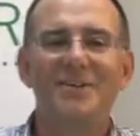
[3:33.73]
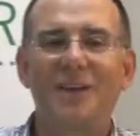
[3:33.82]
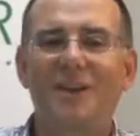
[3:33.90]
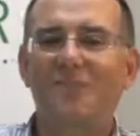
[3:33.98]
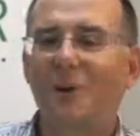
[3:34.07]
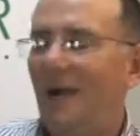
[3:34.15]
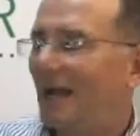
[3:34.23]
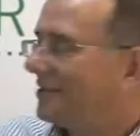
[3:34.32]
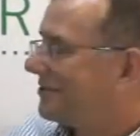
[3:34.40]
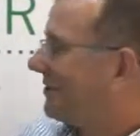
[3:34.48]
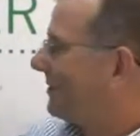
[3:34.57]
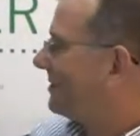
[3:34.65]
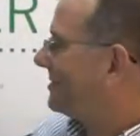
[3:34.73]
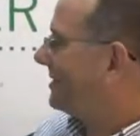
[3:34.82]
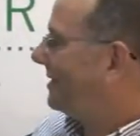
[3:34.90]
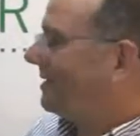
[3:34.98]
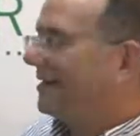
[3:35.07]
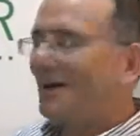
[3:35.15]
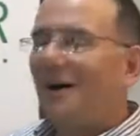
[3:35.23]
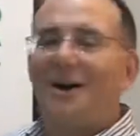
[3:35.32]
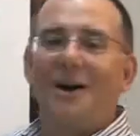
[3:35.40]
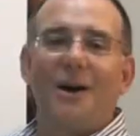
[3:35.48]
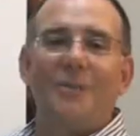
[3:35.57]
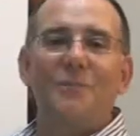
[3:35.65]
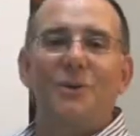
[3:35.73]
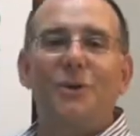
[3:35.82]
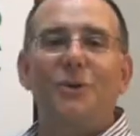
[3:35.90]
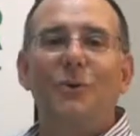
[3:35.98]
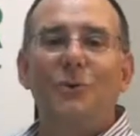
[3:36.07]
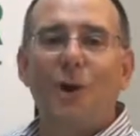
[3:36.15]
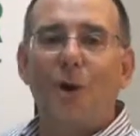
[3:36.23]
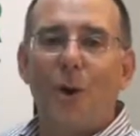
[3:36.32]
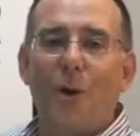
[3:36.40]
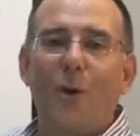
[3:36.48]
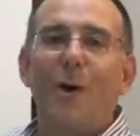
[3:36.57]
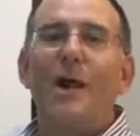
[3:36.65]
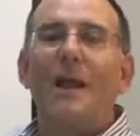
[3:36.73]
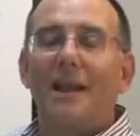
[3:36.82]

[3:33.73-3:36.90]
Jeff, behind us you can see the Google logo.